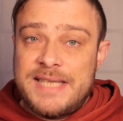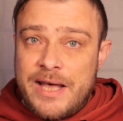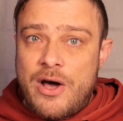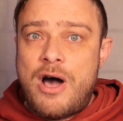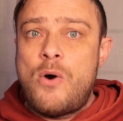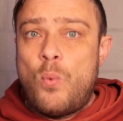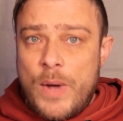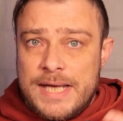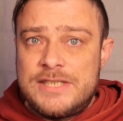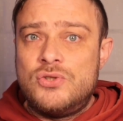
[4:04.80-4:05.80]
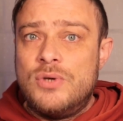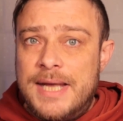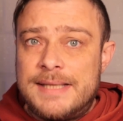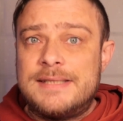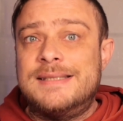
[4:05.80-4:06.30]
there are ways to
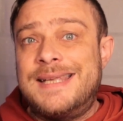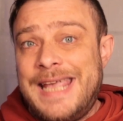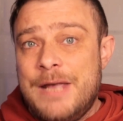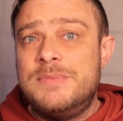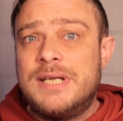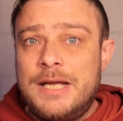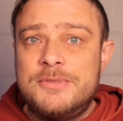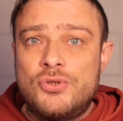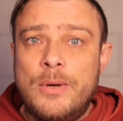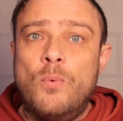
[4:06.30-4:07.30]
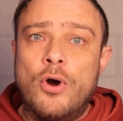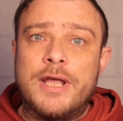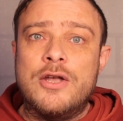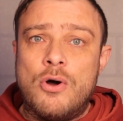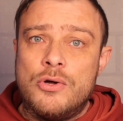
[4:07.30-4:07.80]
get the game telemetry
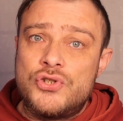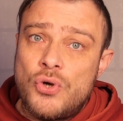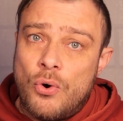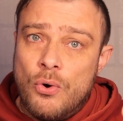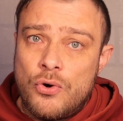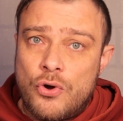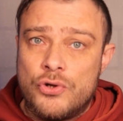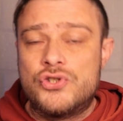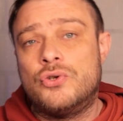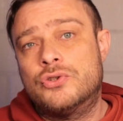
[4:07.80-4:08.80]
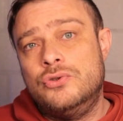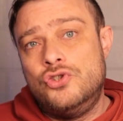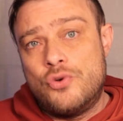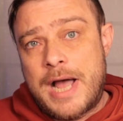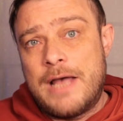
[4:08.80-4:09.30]
working also on console to
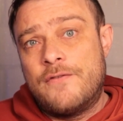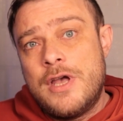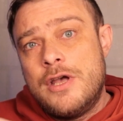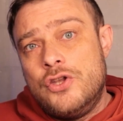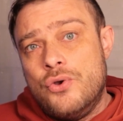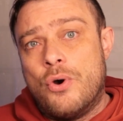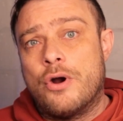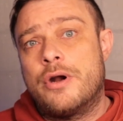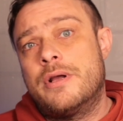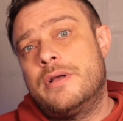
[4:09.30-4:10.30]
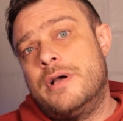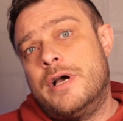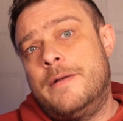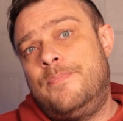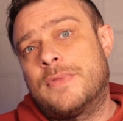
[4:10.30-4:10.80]
drive your
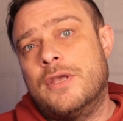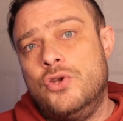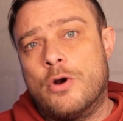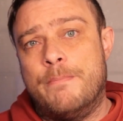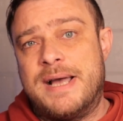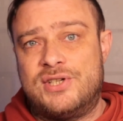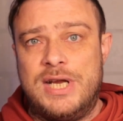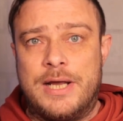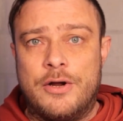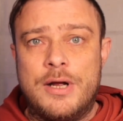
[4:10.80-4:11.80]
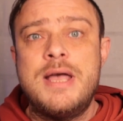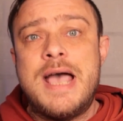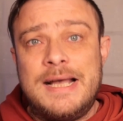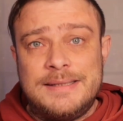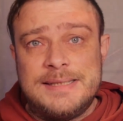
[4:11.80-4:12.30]
bass shaker,
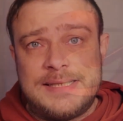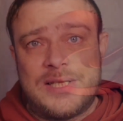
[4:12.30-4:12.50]
and this is